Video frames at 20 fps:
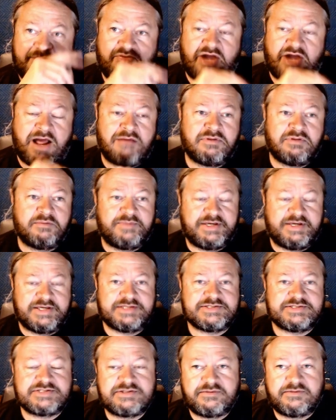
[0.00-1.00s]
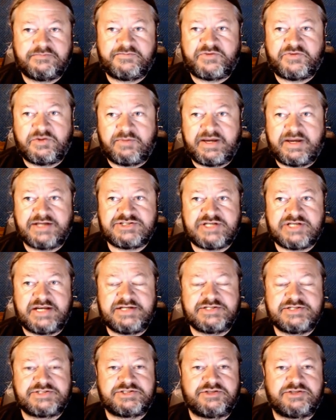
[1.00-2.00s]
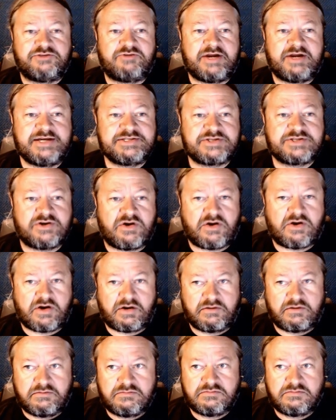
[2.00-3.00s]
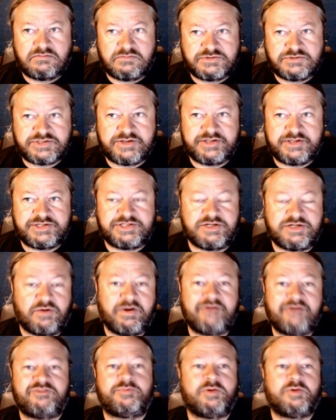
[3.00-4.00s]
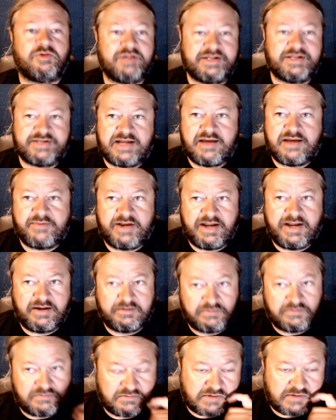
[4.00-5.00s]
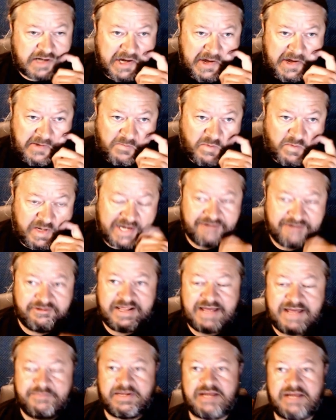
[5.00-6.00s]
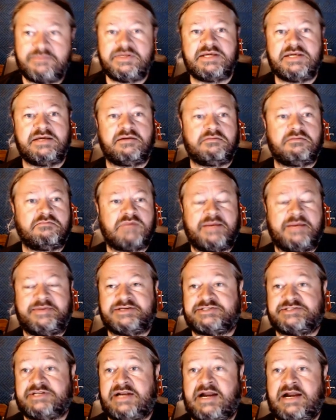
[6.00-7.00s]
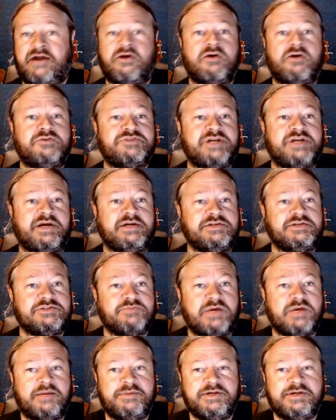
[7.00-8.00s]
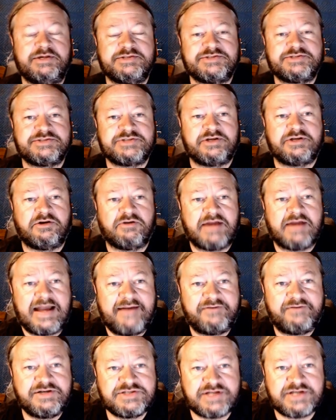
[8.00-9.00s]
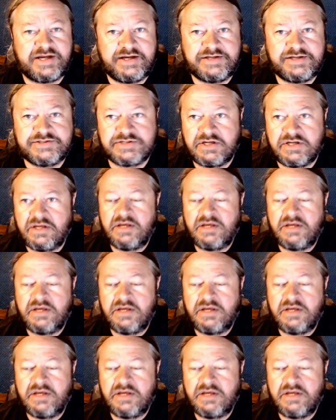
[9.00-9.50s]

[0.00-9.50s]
problem is to make changes to the race car so that you don't have to pull that timing out, right? Whatever that may be. Maybe it's an aero change. Maybe it's a center of gravity change,